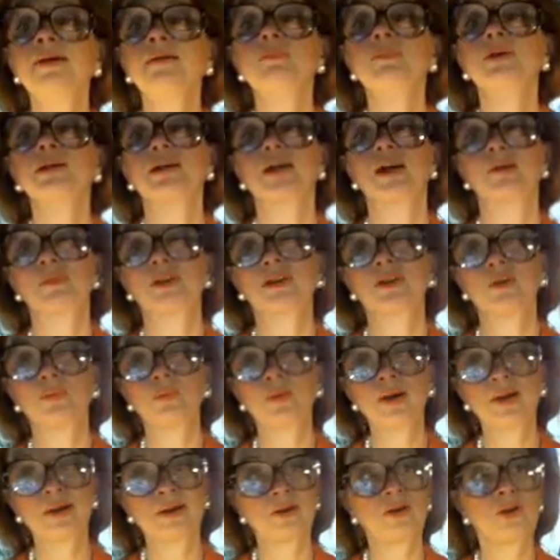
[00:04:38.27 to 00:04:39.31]
becoming
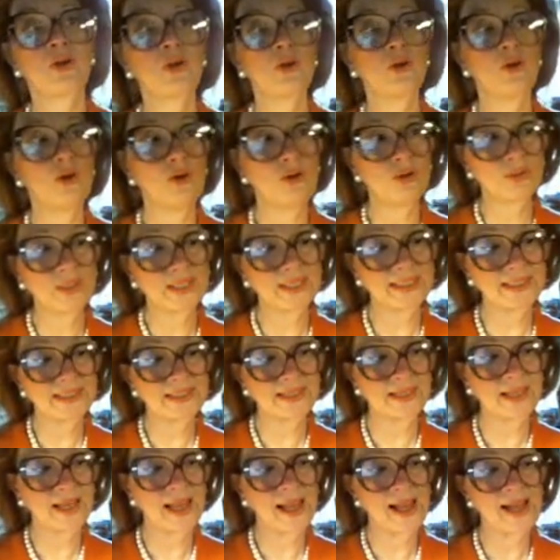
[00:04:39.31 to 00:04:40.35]
aware,
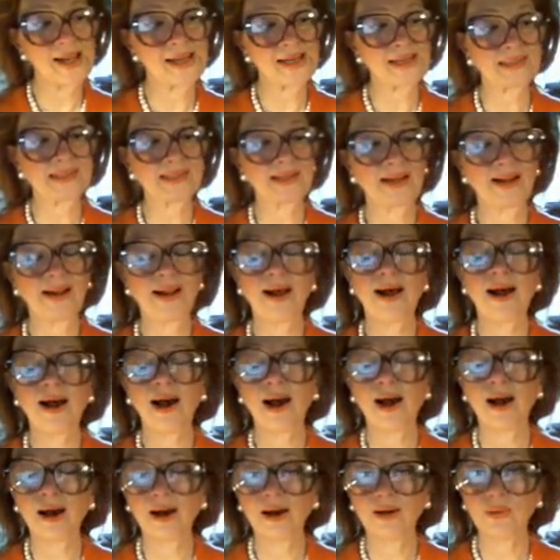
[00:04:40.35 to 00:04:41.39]
looking at
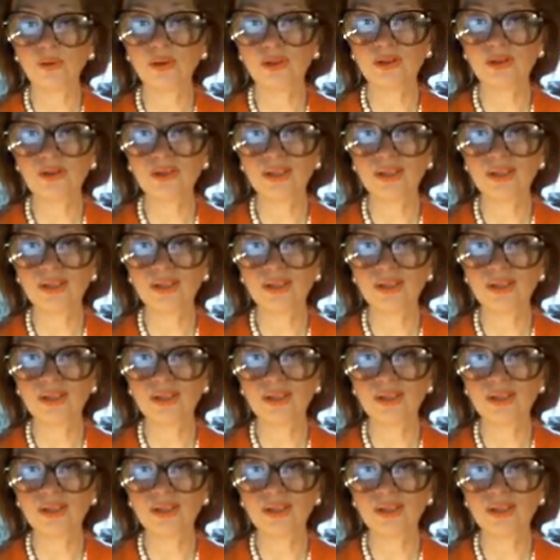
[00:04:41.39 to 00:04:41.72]
how you